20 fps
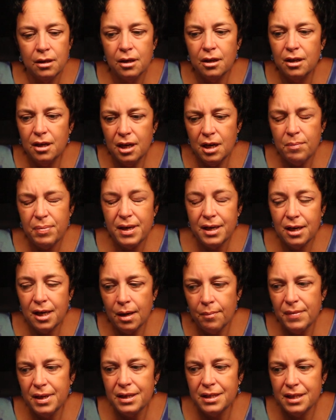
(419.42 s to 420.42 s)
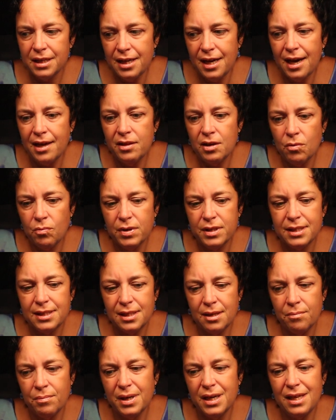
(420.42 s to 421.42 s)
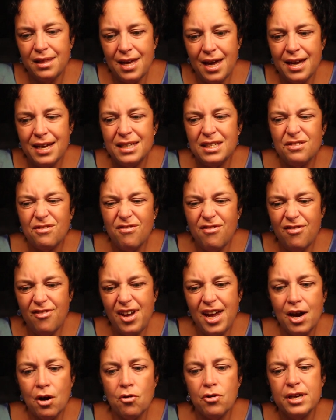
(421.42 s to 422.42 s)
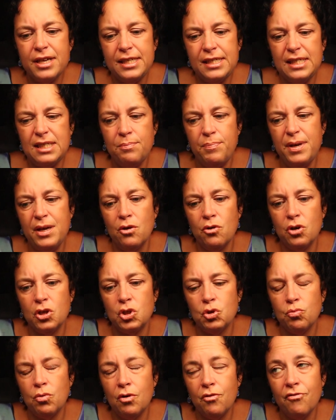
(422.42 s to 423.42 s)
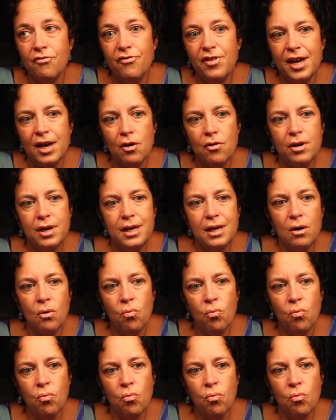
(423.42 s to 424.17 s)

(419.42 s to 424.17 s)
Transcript: you're going to be coming together with somebody that is very spiritual, very